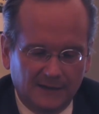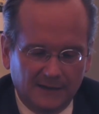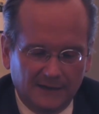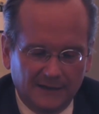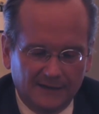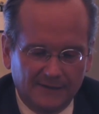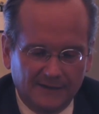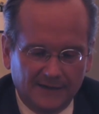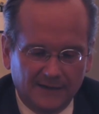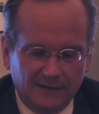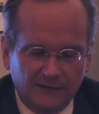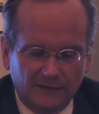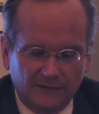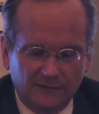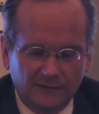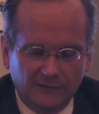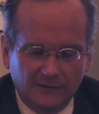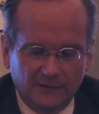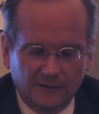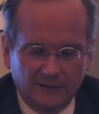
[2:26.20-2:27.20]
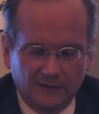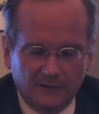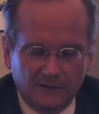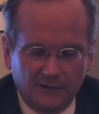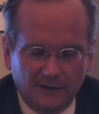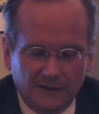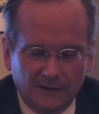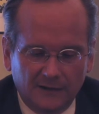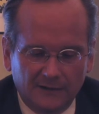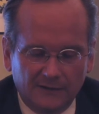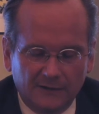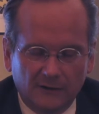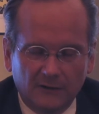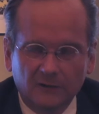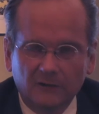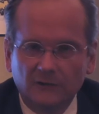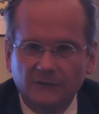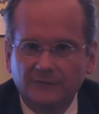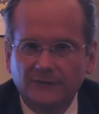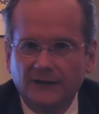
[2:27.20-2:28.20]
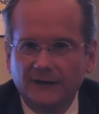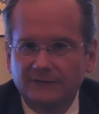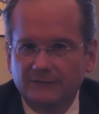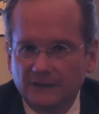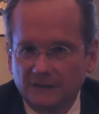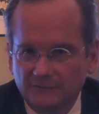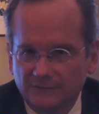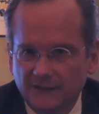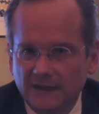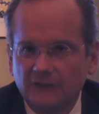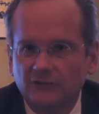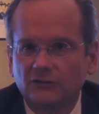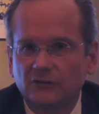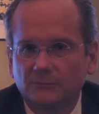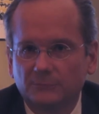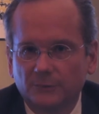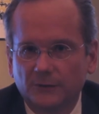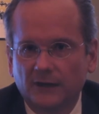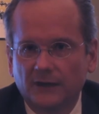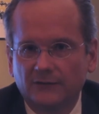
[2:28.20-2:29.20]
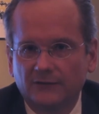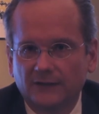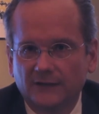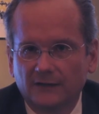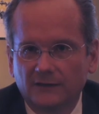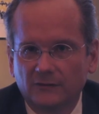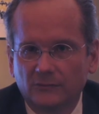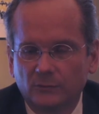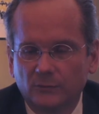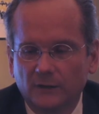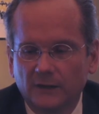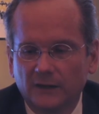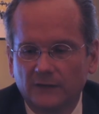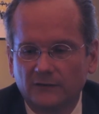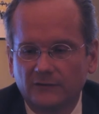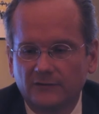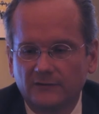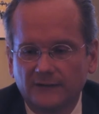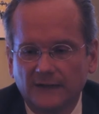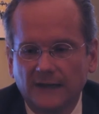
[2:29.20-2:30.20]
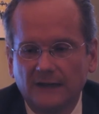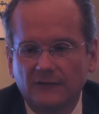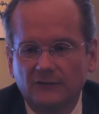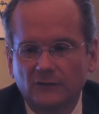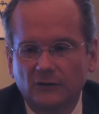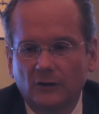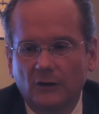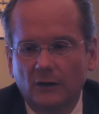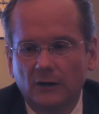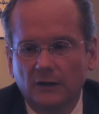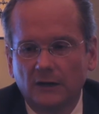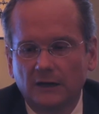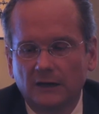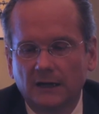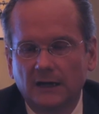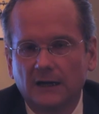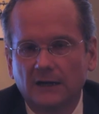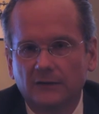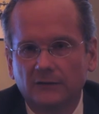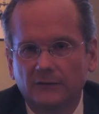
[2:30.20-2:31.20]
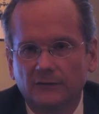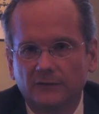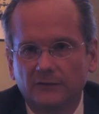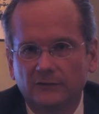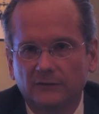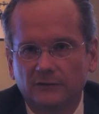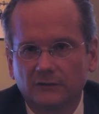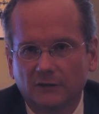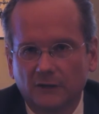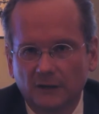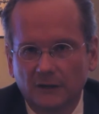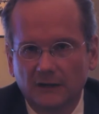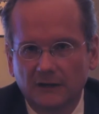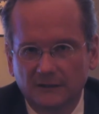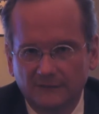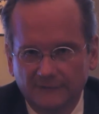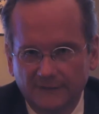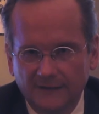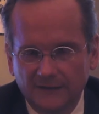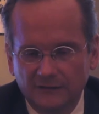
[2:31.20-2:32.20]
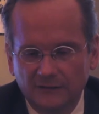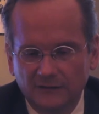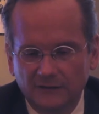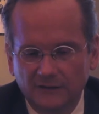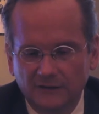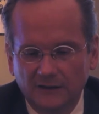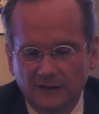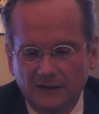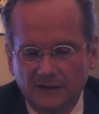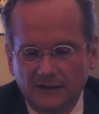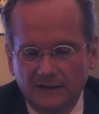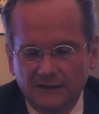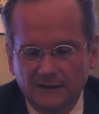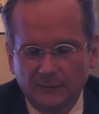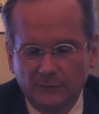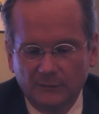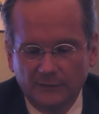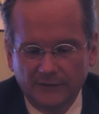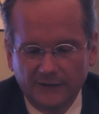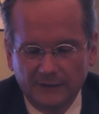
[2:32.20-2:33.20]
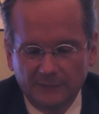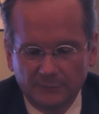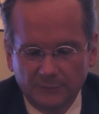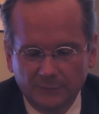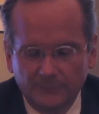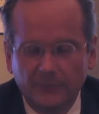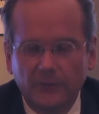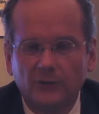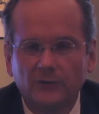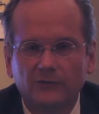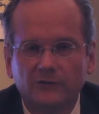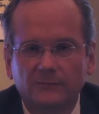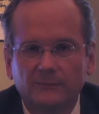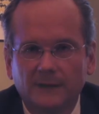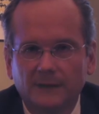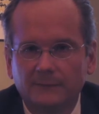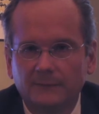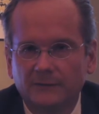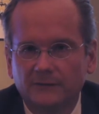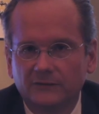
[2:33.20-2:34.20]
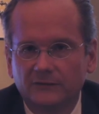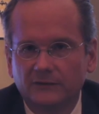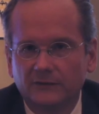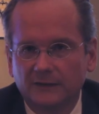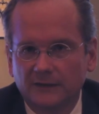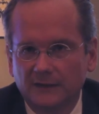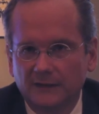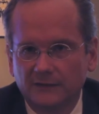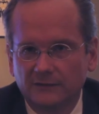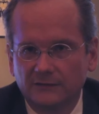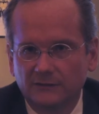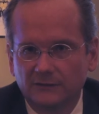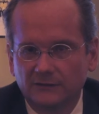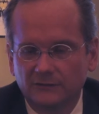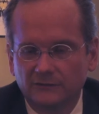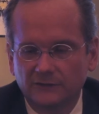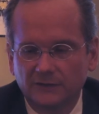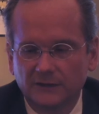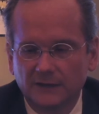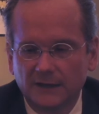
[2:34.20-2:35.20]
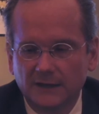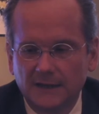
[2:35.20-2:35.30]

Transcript: And that is the Article 5 convention process, where states call on Congress to call a convention that will then propose amendments to the Constitution.